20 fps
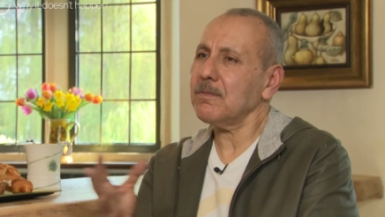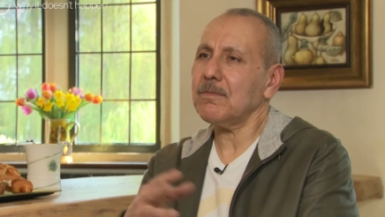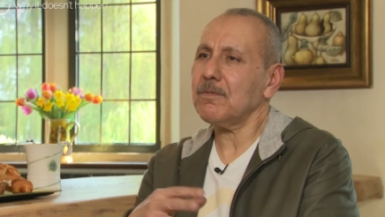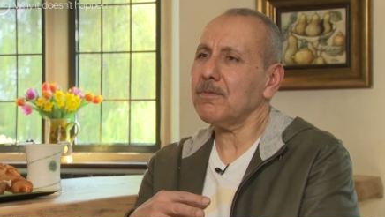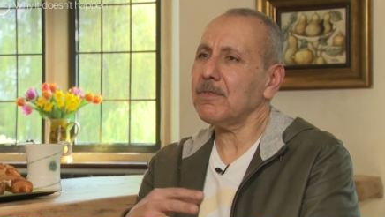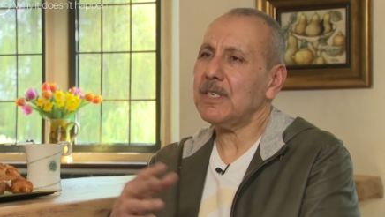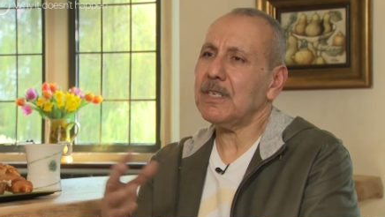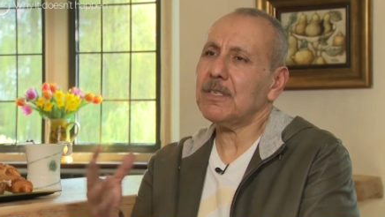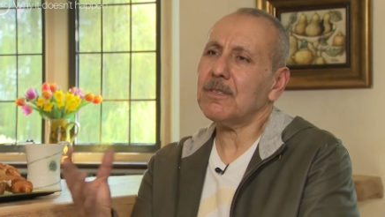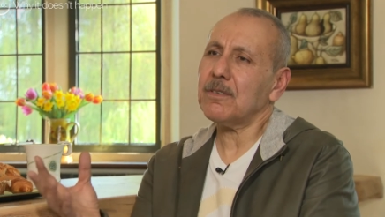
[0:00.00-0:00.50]

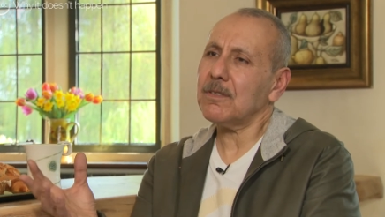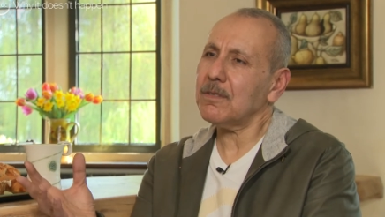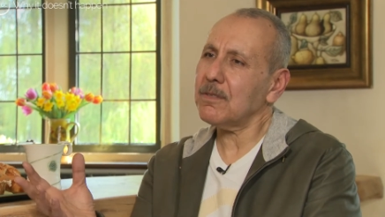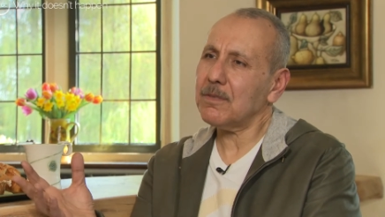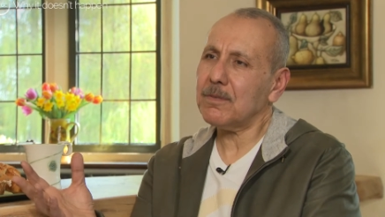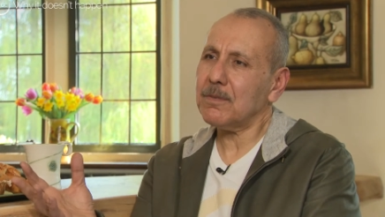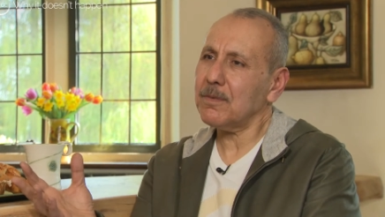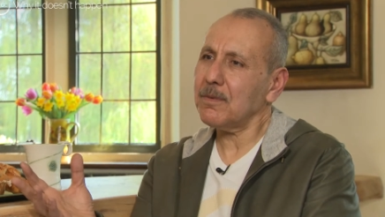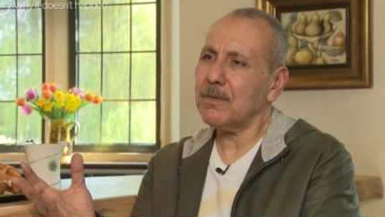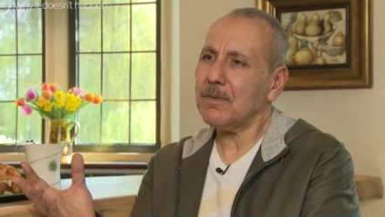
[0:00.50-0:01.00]

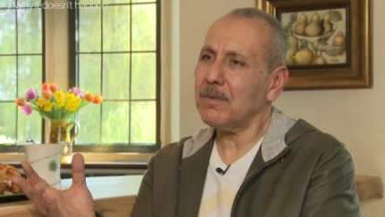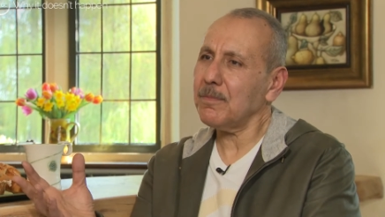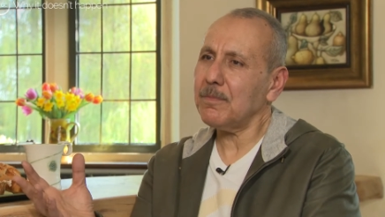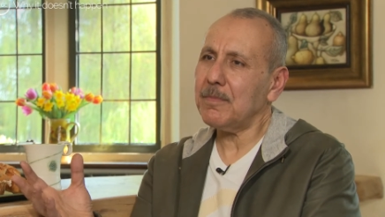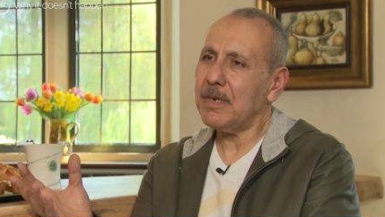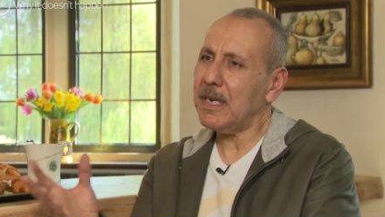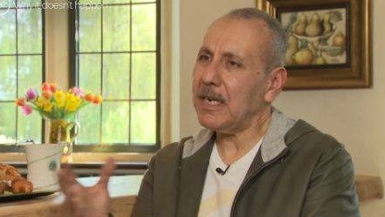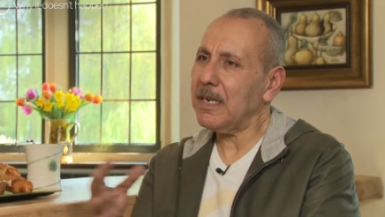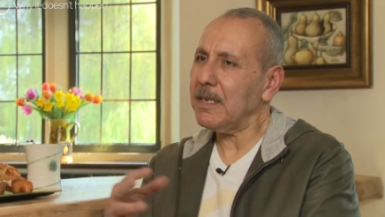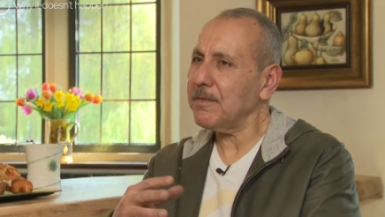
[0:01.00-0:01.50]
reasons, uh,
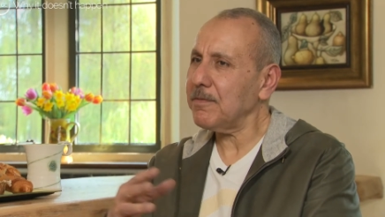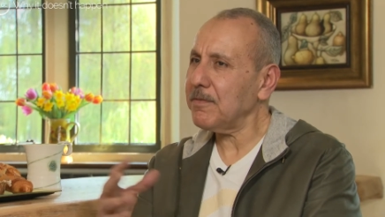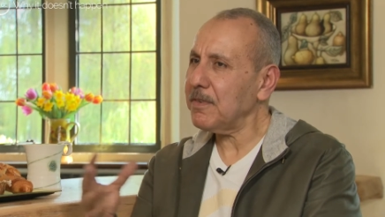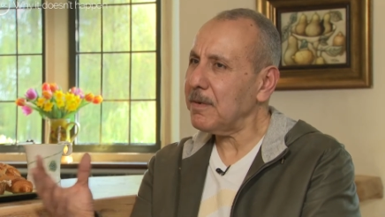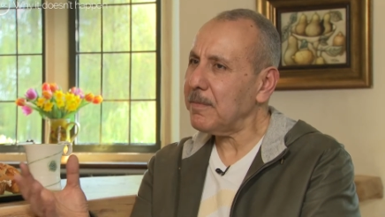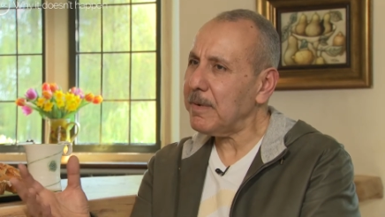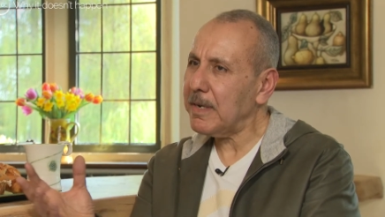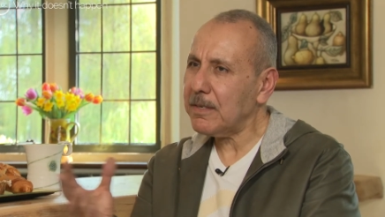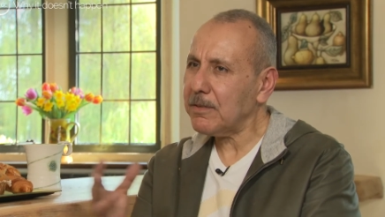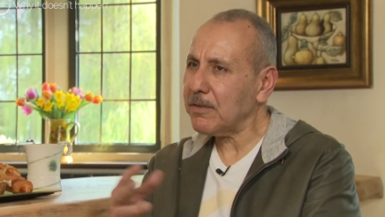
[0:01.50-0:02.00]
male and
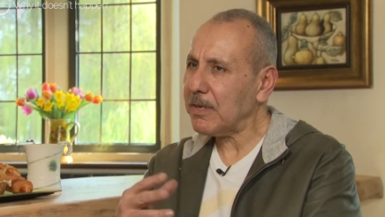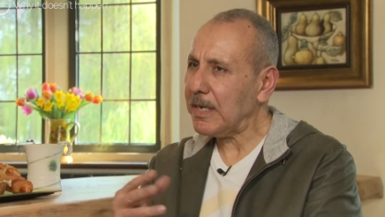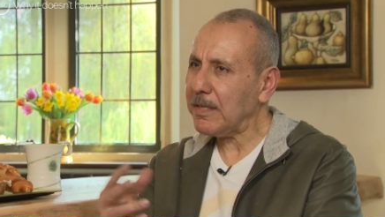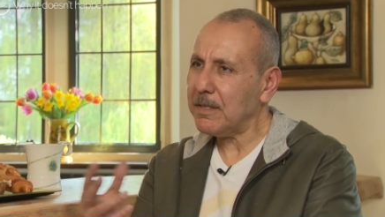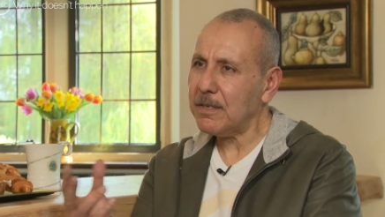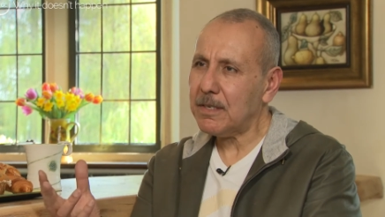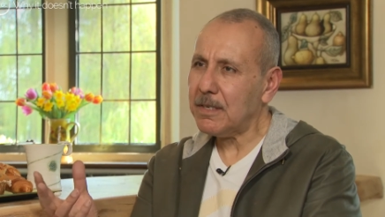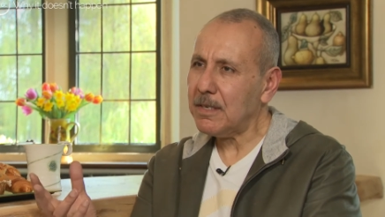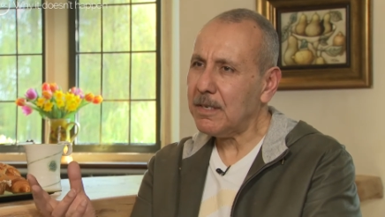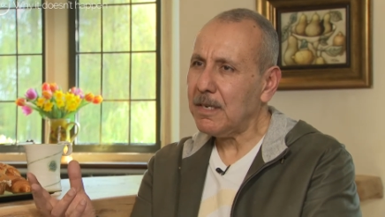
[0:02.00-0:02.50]
female
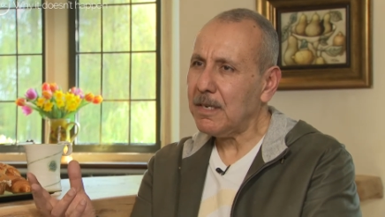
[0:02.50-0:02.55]
together.